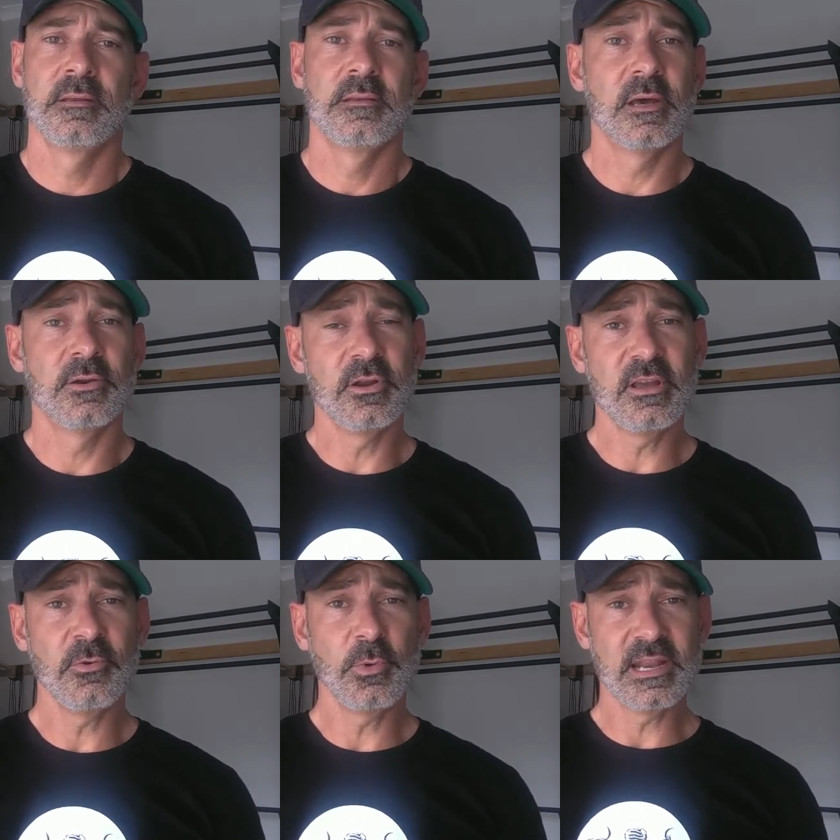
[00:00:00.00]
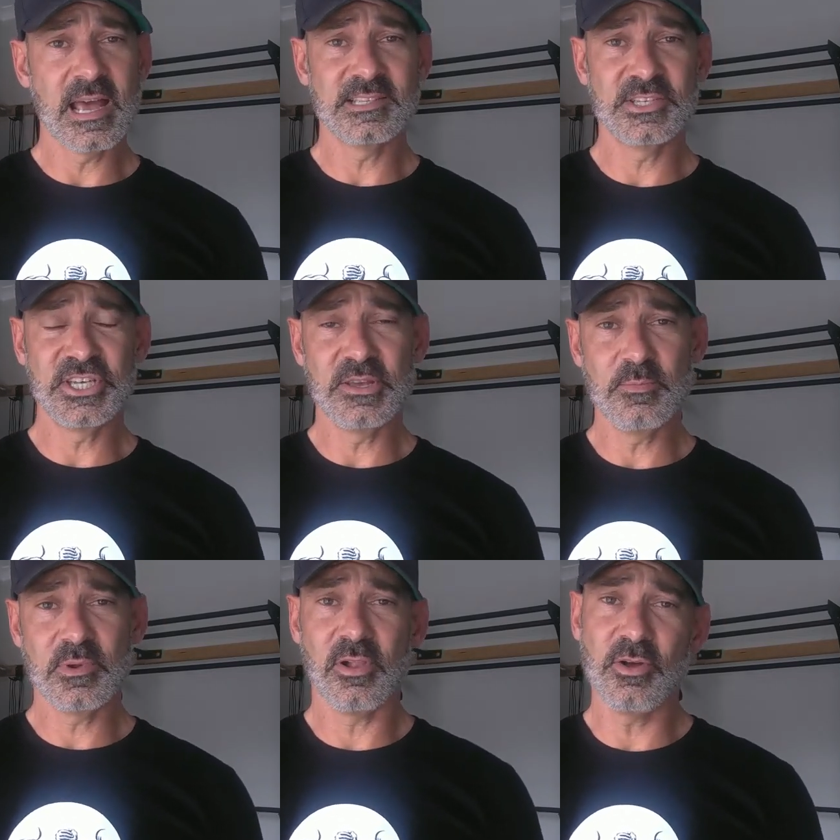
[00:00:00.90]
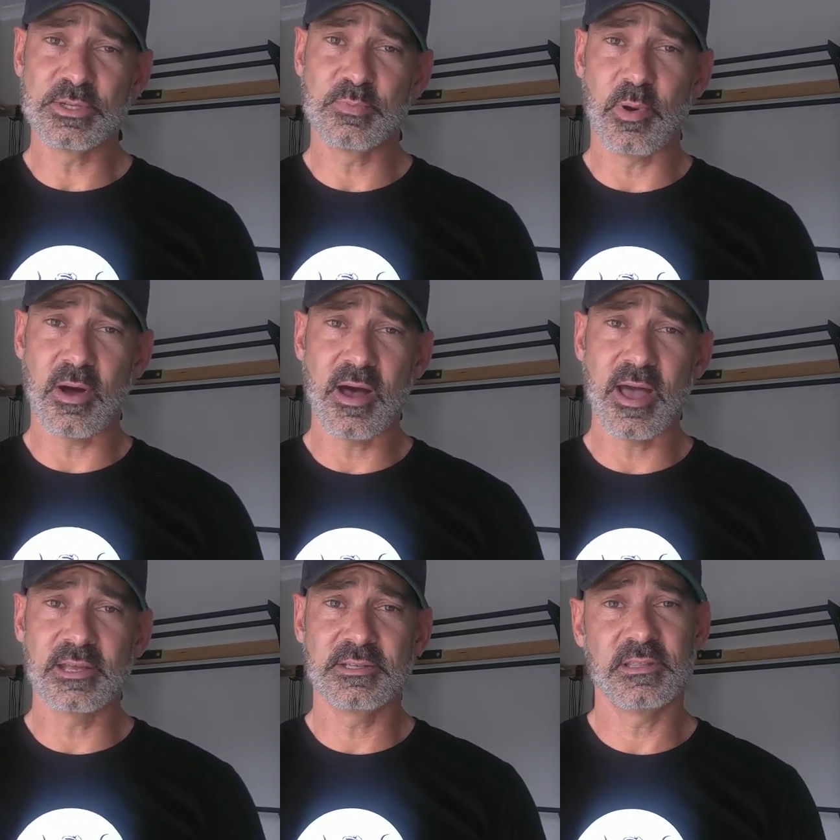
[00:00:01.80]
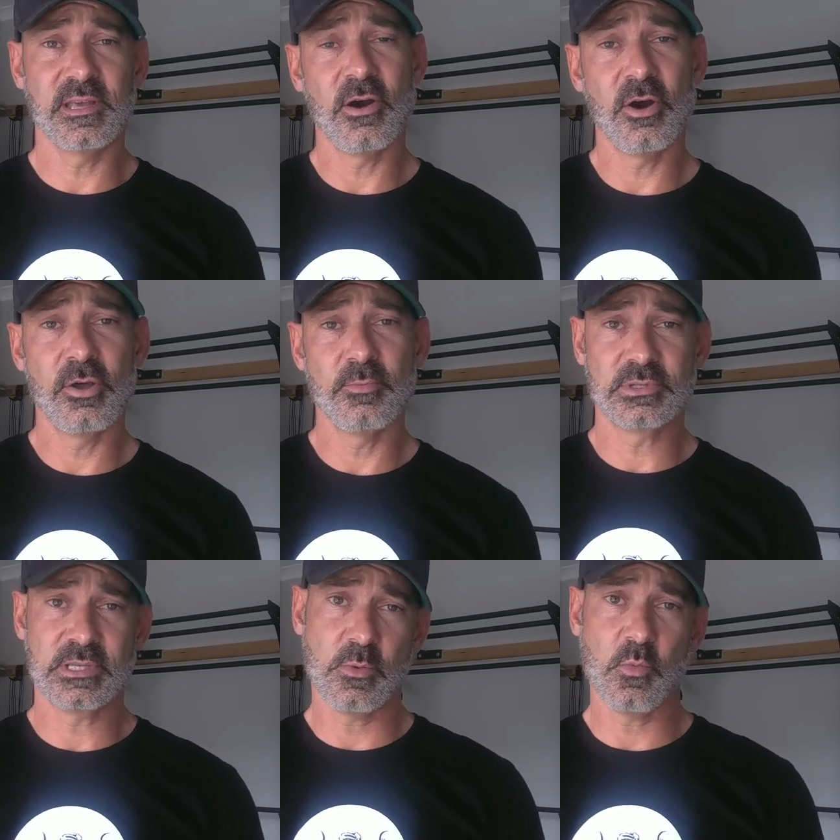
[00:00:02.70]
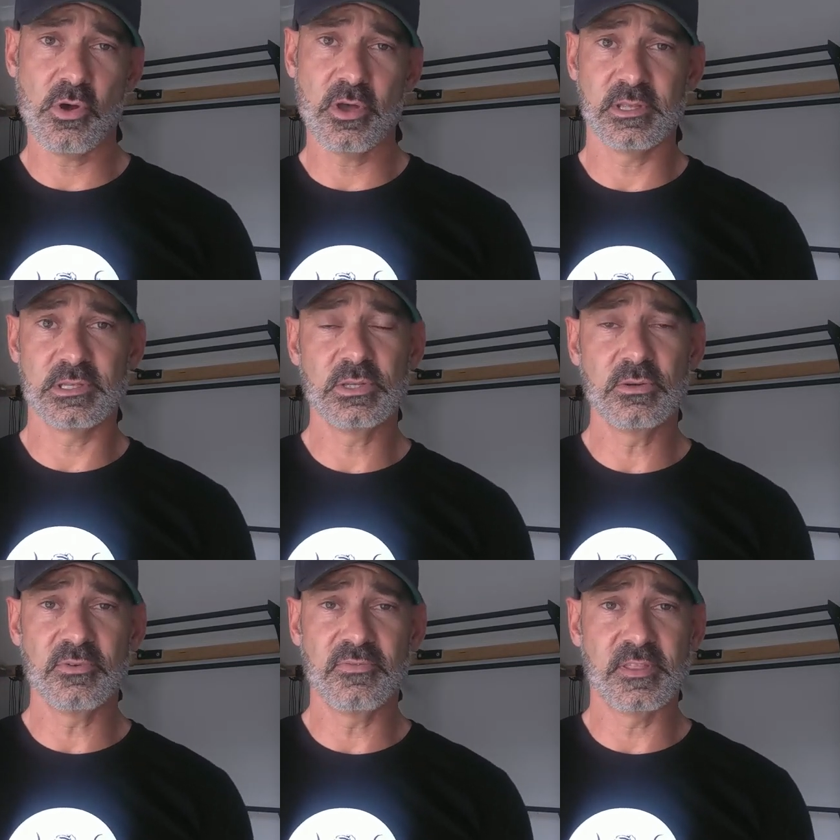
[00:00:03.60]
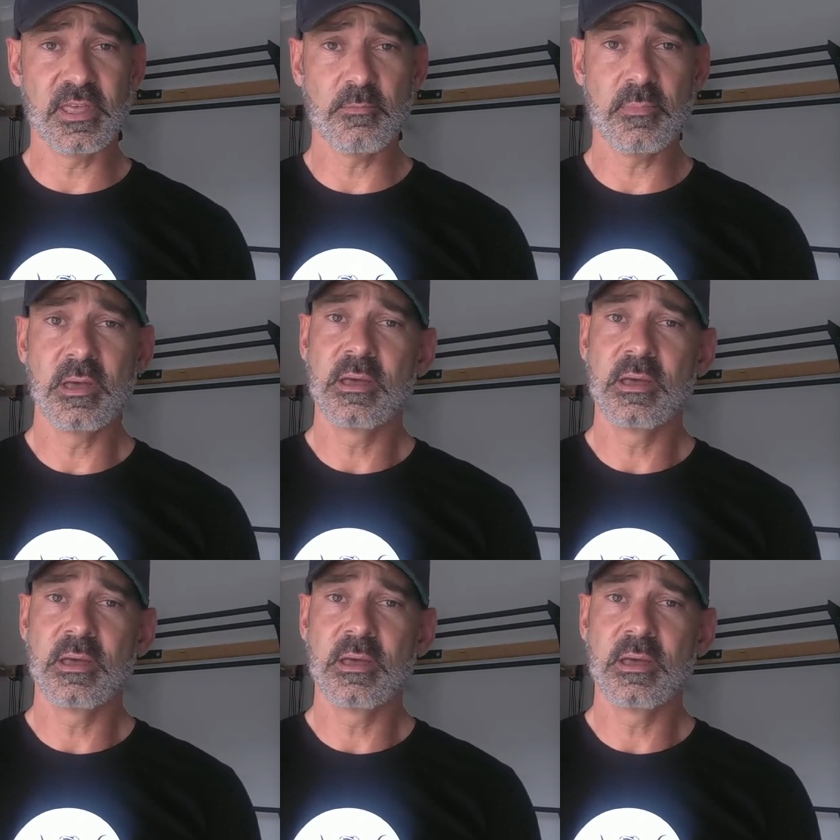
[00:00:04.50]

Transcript: Now, not everyone has a gym close by to their home or to their work that's suitable for them.